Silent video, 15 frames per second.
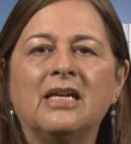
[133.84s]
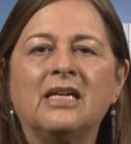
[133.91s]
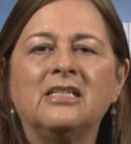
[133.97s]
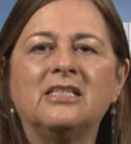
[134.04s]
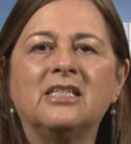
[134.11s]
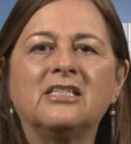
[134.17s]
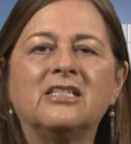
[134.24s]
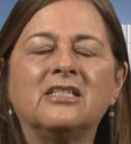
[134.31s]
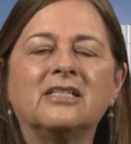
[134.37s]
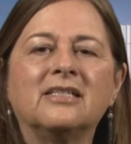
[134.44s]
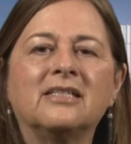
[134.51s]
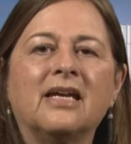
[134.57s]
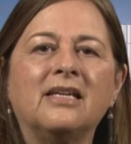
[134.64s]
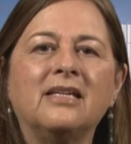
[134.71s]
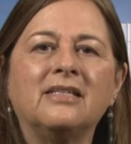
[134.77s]
Indigenous
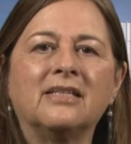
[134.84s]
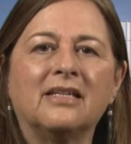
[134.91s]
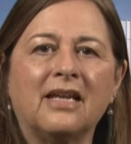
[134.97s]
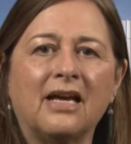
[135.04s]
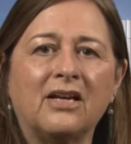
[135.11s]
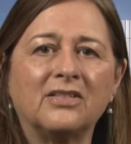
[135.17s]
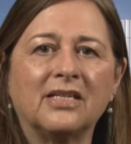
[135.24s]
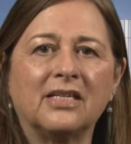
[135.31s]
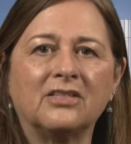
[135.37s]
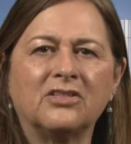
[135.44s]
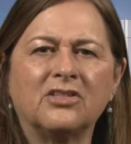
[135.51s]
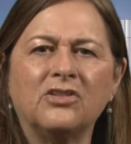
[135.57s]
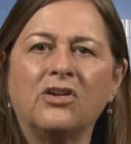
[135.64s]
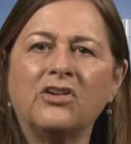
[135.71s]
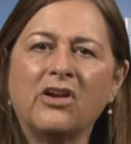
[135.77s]
studies allows us
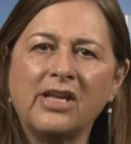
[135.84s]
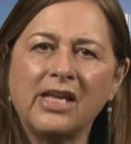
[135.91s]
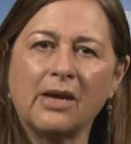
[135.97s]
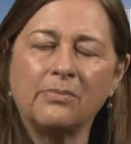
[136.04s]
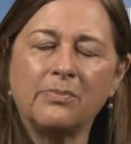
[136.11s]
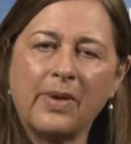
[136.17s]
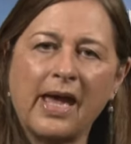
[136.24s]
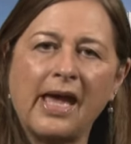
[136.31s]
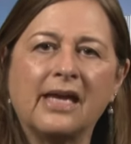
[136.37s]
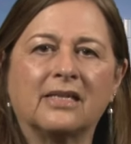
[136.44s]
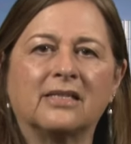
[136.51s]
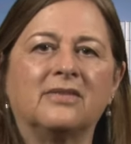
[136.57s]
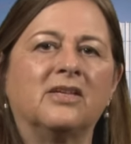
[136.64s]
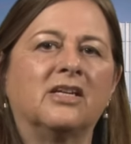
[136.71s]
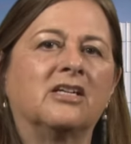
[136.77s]
to not only
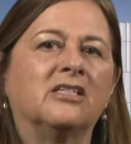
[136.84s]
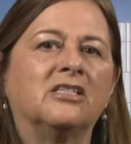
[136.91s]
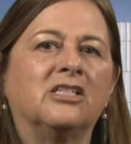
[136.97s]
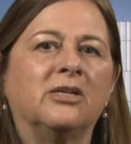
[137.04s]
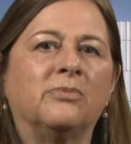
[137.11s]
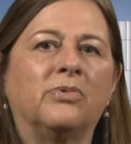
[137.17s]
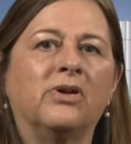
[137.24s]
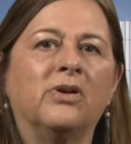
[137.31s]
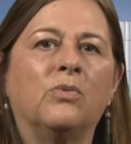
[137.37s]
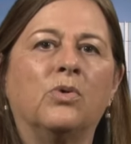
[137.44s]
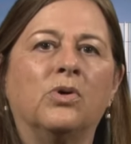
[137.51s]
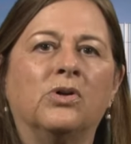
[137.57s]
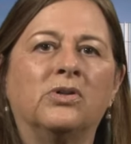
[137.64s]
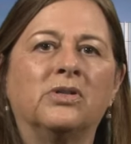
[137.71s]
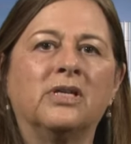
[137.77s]
unpack the contemporary
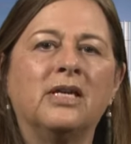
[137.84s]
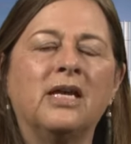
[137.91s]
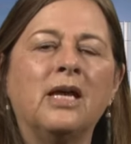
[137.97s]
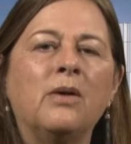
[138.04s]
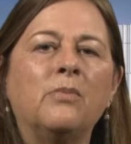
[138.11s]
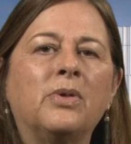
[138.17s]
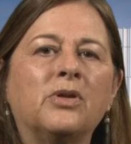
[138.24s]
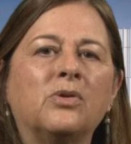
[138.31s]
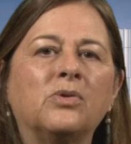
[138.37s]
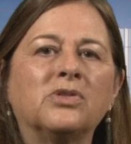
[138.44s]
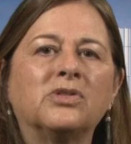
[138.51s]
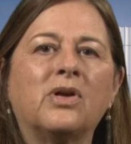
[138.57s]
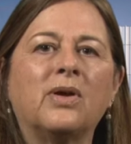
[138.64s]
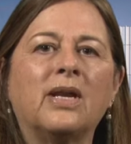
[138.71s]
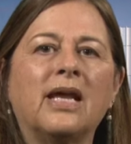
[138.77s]
world, but
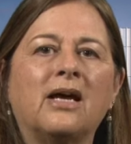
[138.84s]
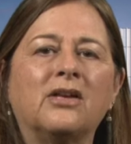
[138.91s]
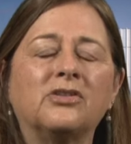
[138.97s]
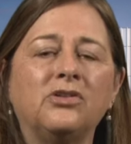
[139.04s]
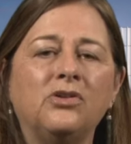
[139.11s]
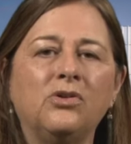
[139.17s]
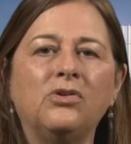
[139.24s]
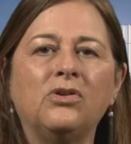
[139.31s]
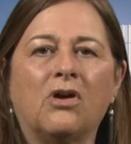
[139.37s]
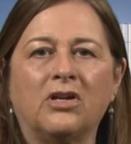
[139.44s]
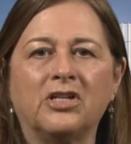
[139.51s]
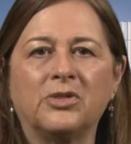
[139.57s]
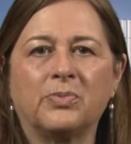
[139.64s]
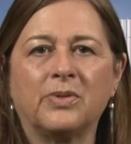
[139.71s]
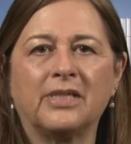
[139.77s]
also allows new
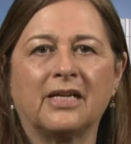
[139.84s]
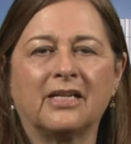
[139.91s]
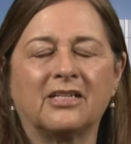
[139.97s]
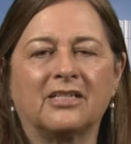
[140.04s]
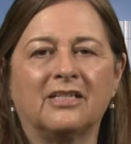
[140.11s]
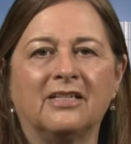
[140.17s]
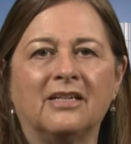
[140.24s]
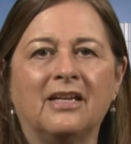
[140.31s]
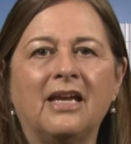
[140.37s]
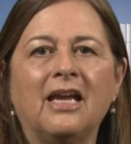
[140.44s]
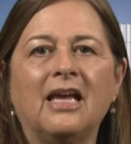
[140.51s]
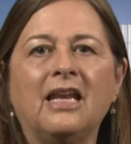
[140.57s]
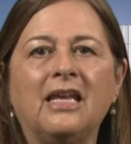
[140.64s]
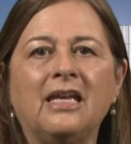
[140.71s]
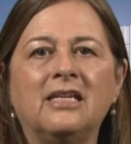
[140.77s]
knowledge production,
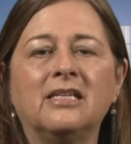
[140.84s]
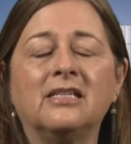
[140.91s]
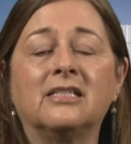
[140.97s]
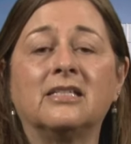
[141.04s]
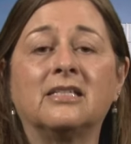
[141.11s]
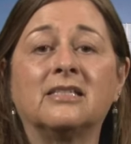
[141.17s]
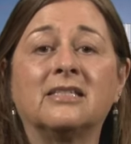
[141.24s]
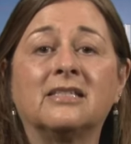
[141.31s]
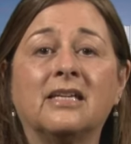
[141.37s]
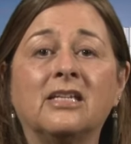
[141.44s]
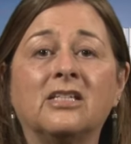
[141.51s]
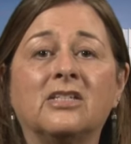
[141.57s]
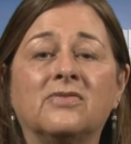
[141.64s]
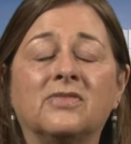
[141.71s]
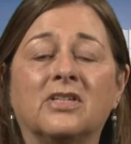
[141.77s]
leading to
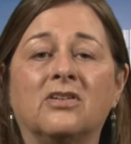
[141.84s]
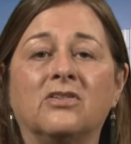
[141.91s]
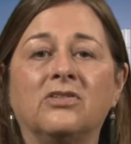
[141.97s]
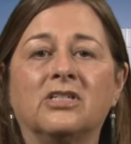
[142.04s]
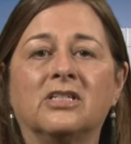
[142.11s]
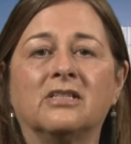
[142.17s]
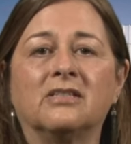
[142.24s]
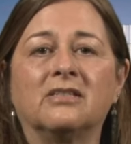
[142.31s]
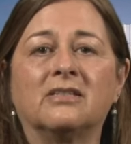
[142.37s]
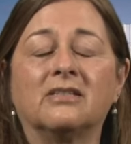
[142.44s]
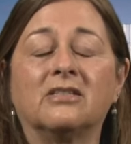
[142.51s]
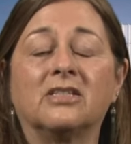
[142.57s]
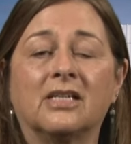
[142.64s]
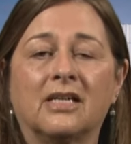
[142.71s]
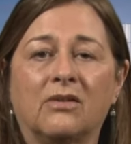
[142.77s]
distinctive solutions
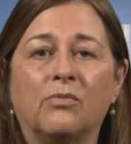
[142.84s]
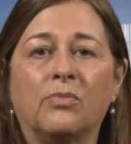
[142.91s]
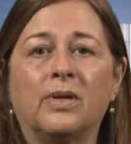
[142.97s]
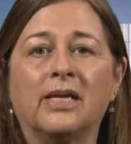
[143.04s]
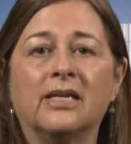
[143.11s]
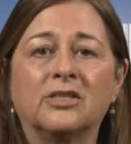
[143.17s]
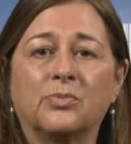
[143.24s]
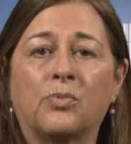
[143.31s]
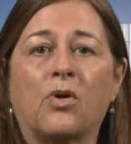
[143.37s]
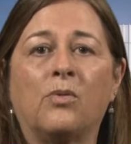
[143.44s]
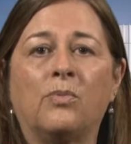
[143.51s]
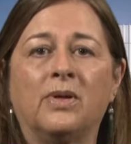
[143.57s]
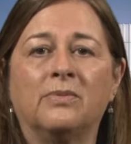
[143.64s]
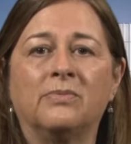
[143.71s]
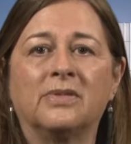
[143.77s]
to complex
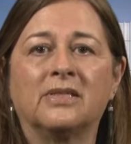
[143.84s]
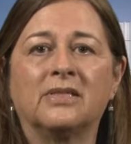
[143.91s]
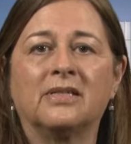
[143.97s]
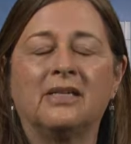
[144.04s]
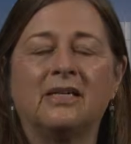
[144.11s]
problems.